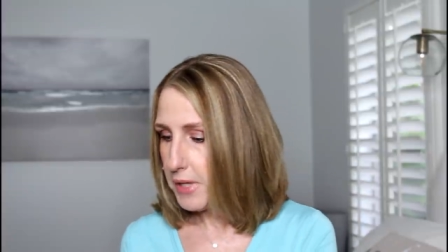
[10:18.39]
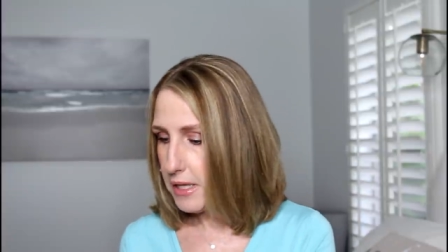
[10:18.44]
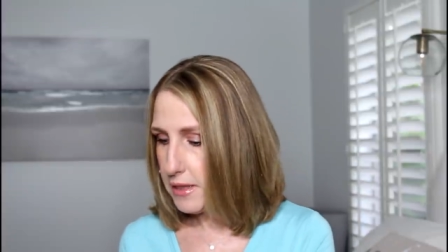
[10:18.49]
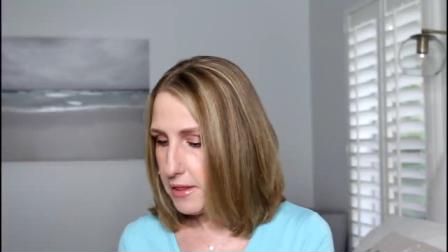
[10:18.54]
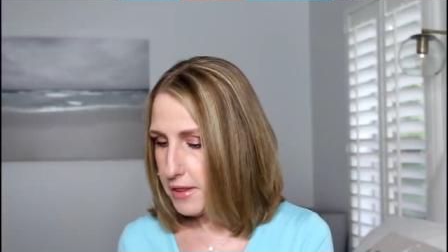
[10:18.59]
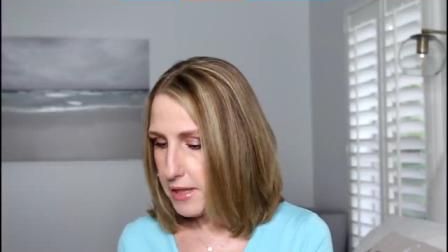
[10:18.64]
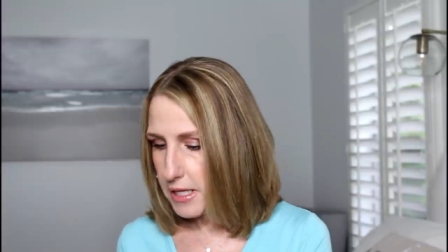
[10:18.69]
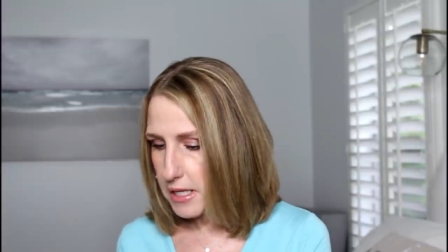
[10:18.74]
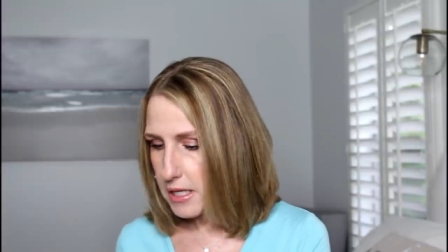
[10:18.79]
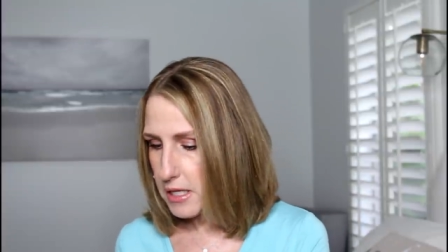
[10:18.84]

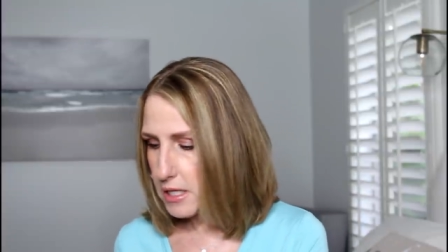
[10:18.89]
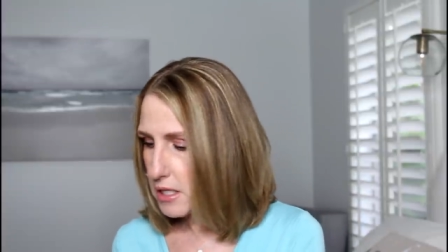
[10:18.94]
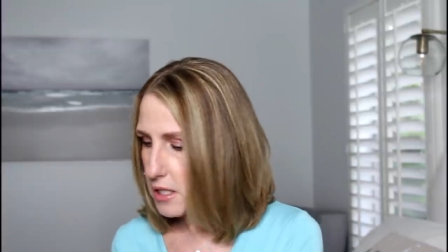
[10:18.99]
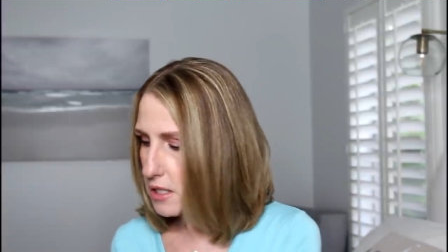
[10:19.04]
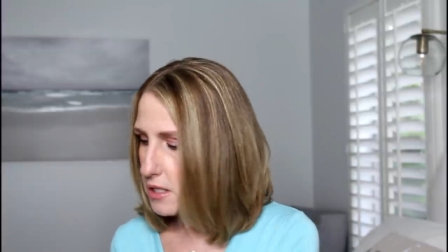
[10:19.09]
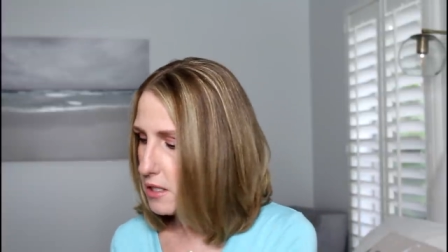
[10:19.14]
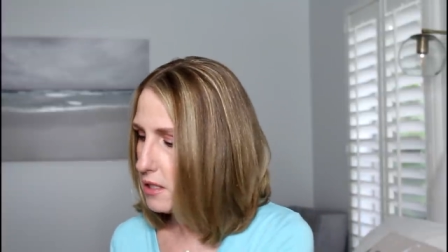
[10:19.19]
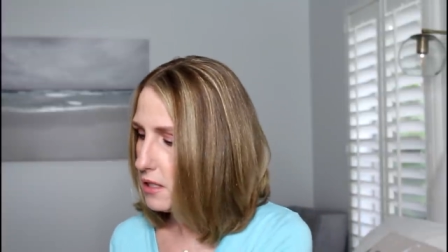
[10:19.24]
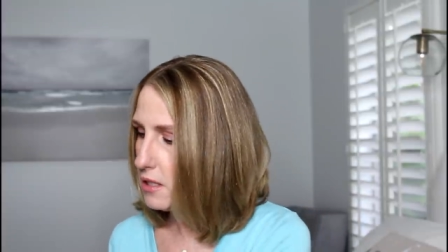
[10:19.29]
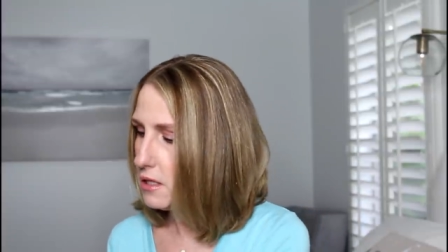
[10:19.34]
And
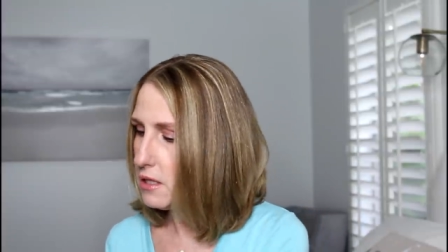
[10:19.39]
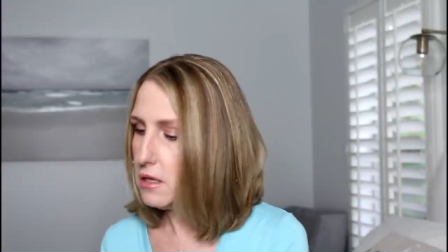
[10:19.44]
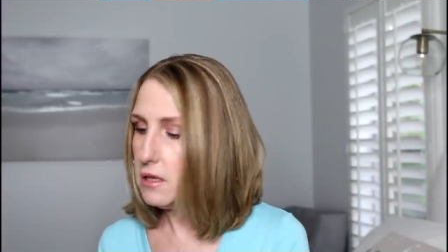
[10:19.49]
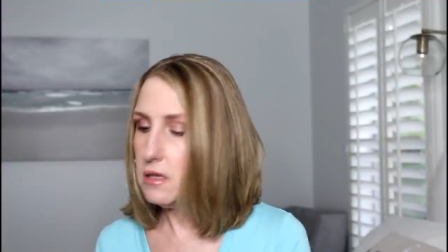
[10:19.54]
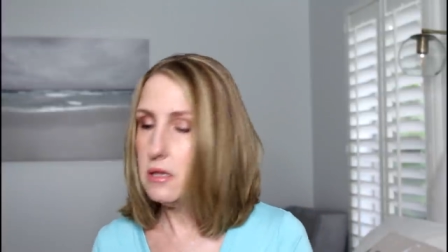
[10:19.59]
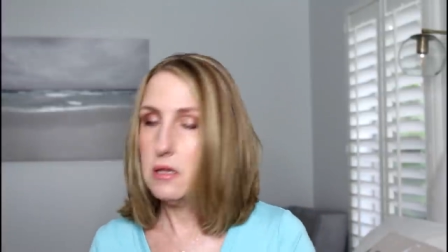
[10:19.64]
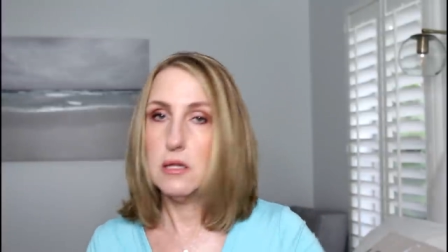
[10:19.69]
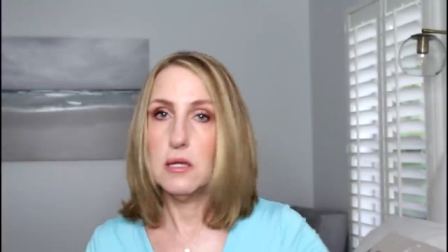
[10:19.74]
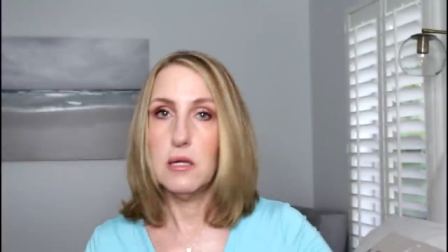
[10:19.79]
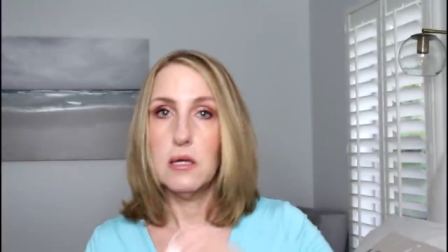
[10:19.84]
then
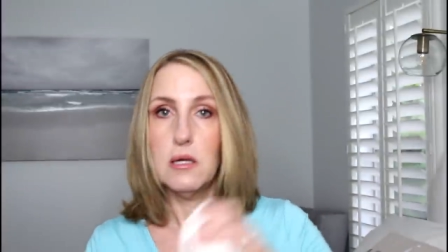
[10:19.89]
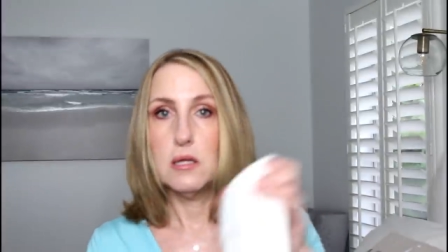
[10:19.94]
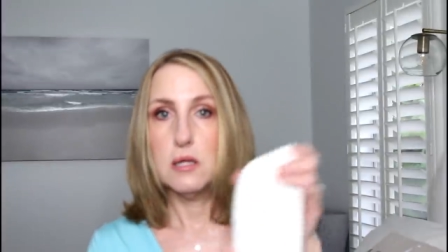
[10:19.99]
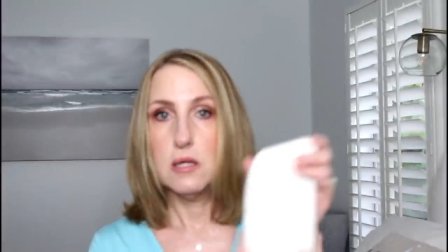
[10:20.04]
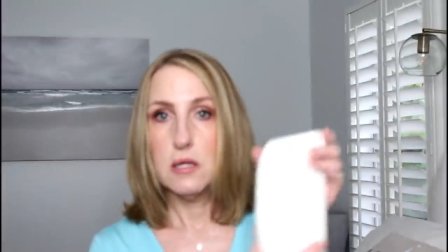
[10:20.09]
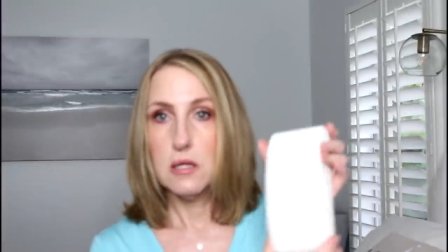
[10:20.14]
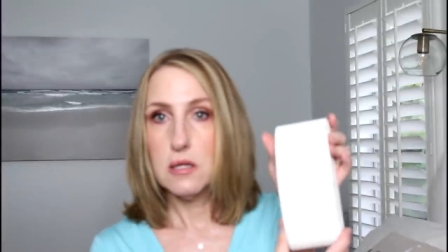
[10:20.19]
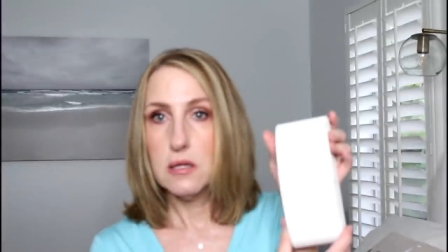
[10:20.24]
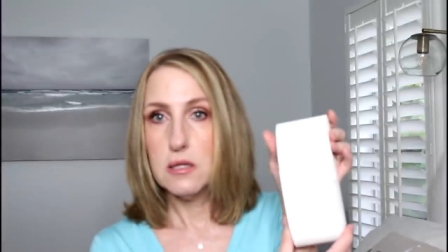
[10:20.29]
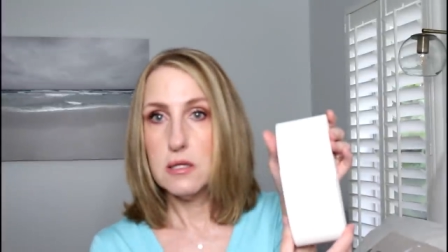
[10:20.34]

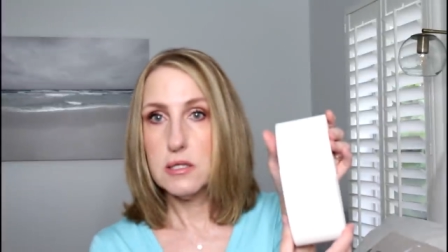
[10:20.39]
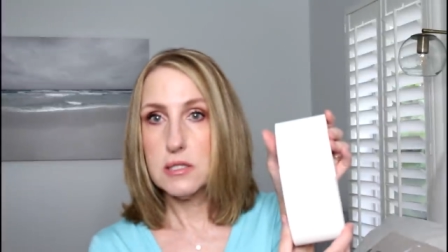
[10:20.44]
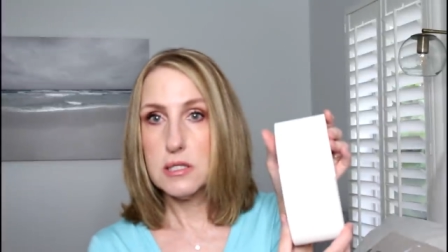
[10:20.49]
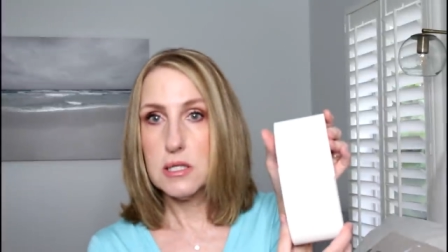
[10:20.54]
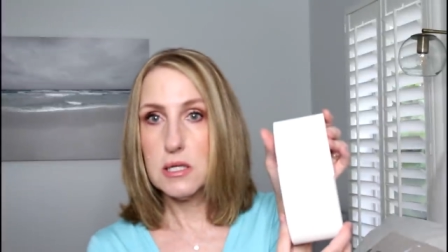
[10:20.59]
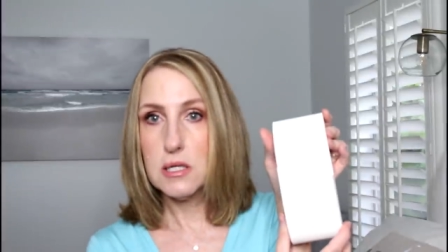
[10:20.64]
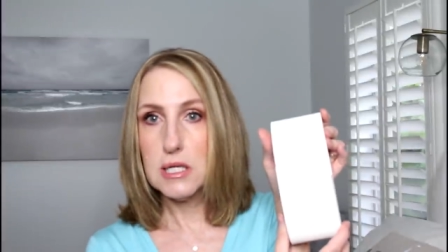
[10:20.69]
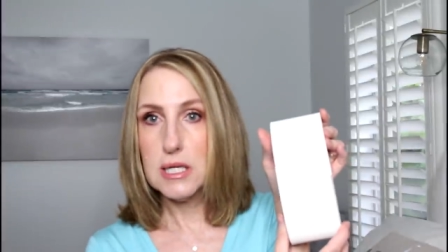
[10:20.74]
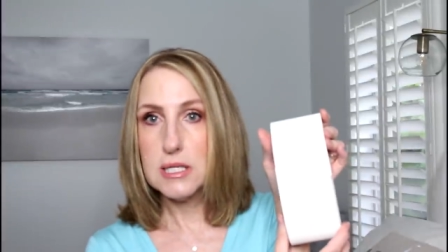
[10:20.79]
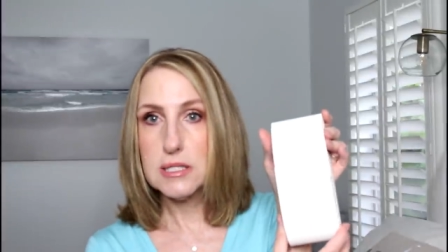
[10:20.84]
the
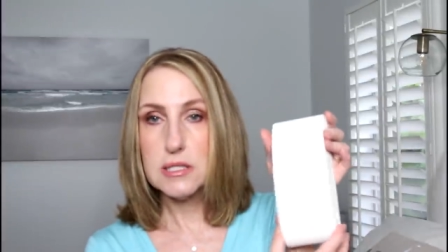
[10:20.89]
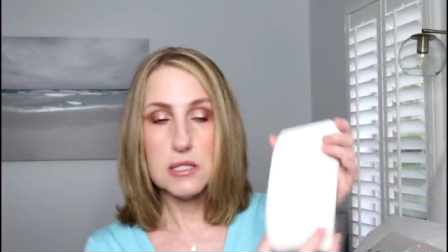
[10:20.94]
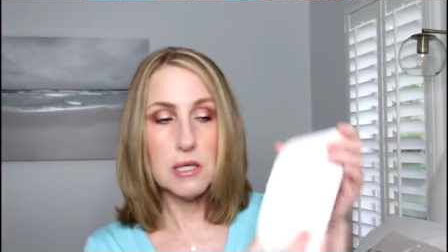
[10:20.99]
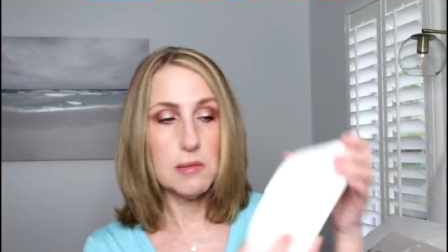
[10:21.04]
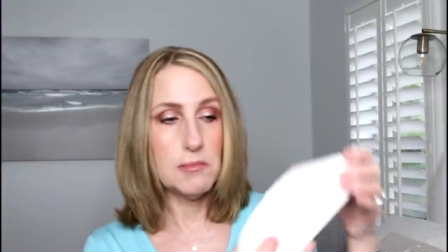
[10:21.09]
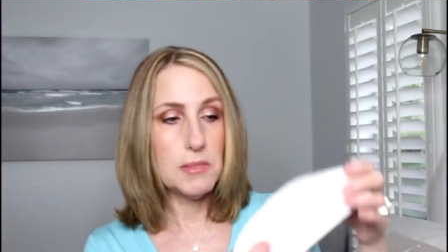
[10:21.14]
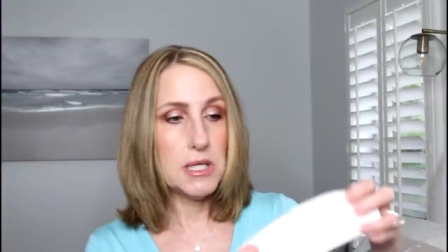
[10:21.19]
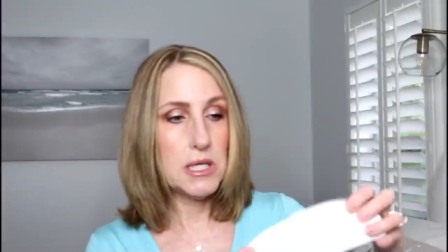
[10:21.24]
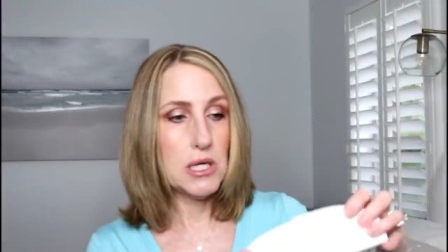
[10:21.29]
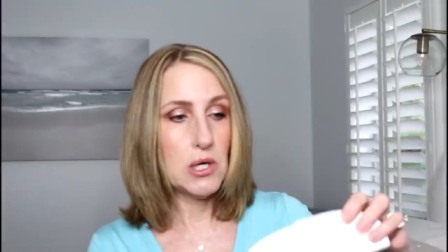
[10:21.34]
sunglasses
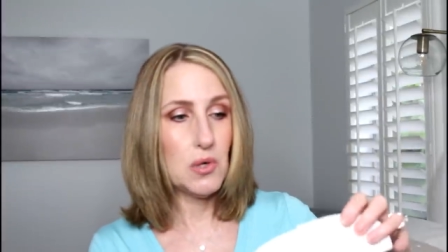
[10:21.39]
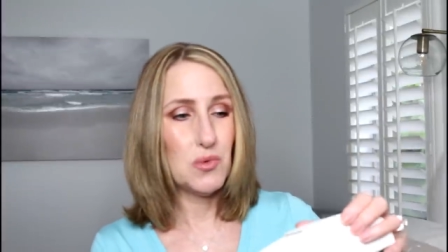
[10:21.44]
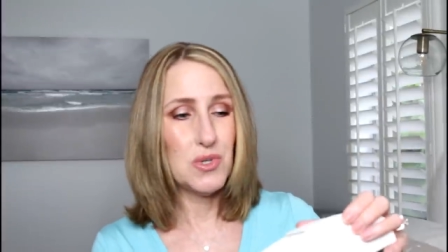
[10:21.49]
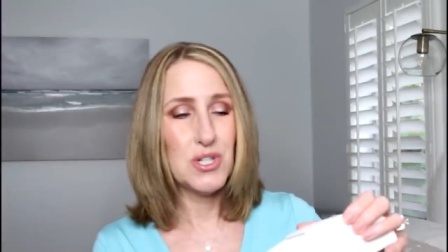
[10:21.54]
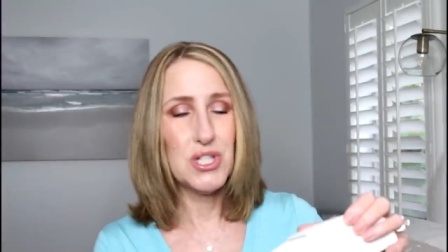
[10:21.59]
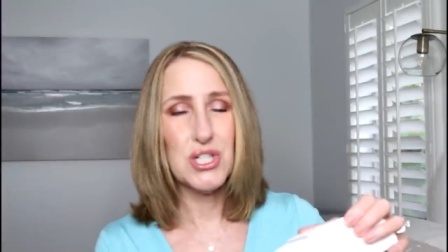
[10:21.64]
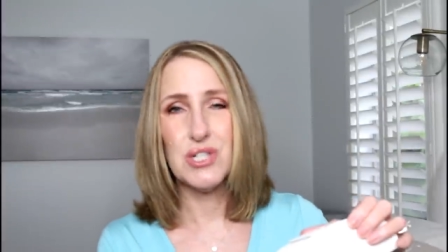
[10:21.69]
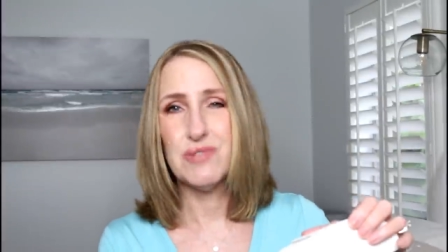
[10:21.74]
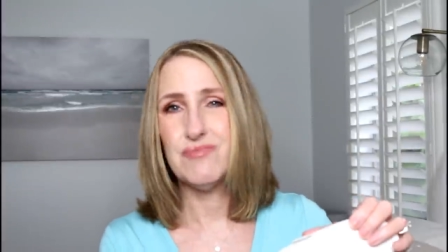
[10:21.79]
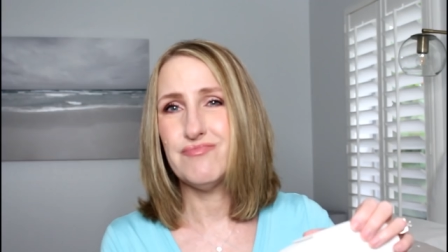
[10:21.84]
come in here,
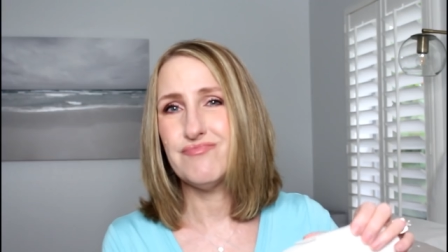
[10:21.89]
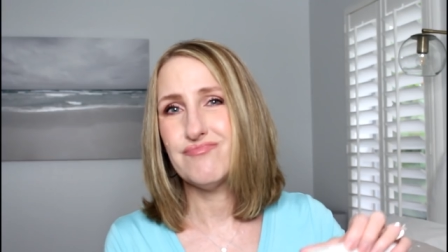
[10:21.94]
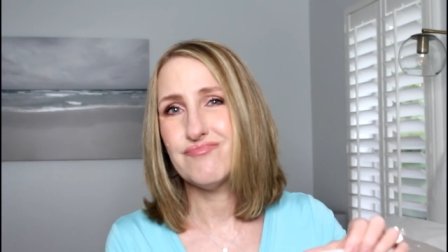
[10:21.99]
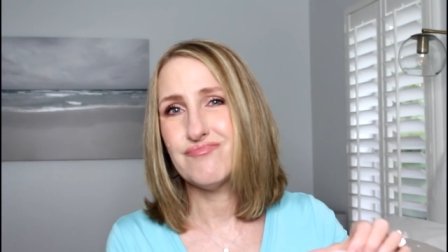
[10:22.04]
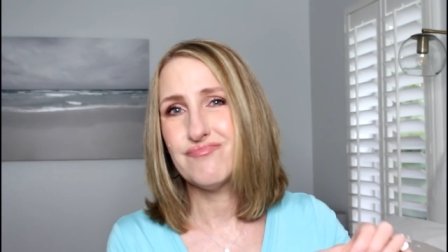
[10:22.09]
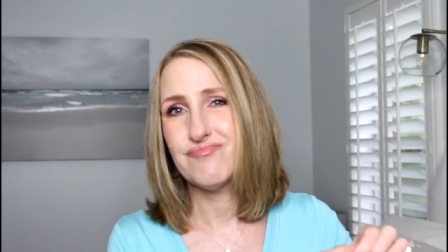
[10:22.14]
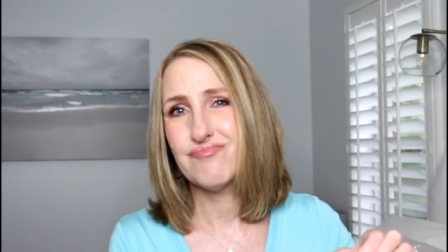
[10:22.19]
which